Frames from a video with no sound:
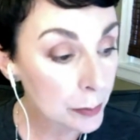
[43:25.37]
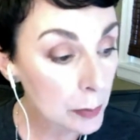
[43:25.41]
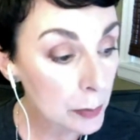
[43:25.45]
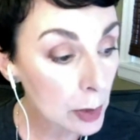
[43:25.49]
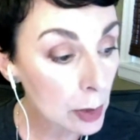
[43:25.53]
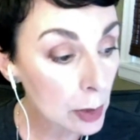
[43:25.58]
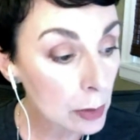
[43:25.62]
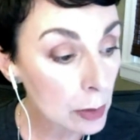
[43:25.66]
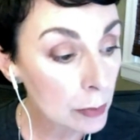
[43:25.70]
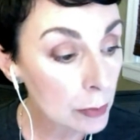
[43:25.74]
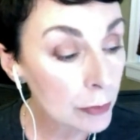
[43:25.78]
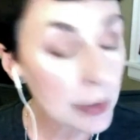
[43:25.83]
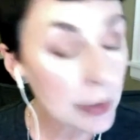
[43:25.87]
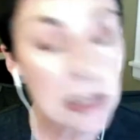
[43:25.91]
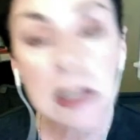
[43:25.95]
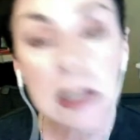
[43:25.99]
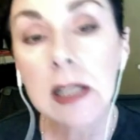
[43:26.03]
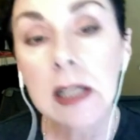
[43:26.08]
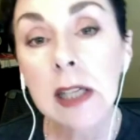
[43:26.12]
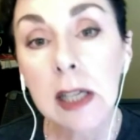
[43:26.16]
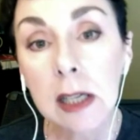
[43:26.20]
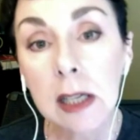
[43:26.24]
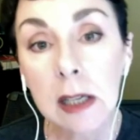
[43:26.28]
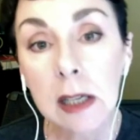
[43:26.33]

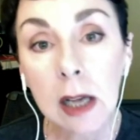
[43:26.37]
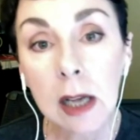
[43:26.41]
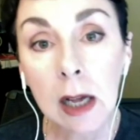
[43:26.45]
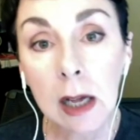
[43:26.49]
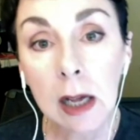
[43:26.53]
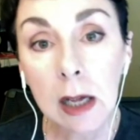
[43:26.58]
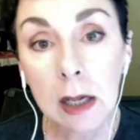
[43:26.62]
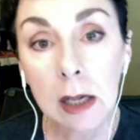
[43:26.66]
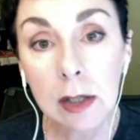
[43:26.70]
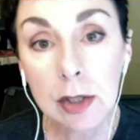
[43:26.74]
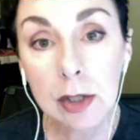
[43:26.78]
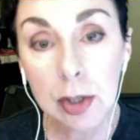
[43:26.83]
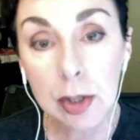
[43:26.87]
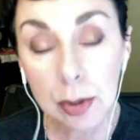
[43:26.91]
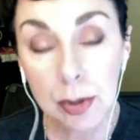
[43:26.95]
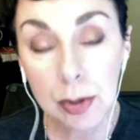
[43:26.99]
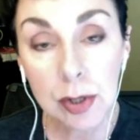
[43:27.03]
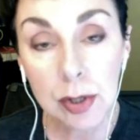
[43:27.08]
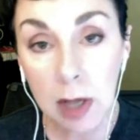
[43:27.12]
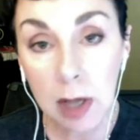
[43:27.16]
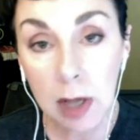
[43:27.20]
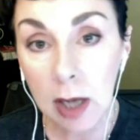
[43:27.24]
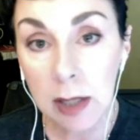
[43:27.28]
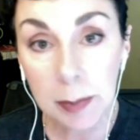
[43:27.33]
visiting children's
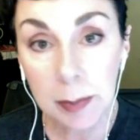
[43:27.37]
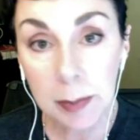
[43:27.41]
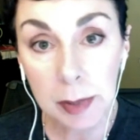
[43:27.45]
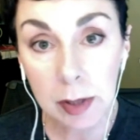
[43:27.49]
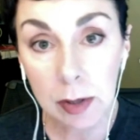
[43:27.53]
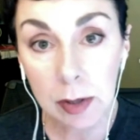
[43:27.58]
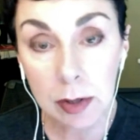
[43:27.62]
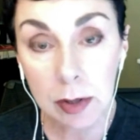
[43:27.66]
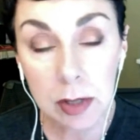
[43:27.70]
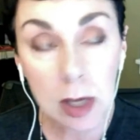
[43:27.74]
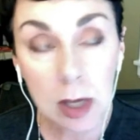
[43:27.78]
hospitals.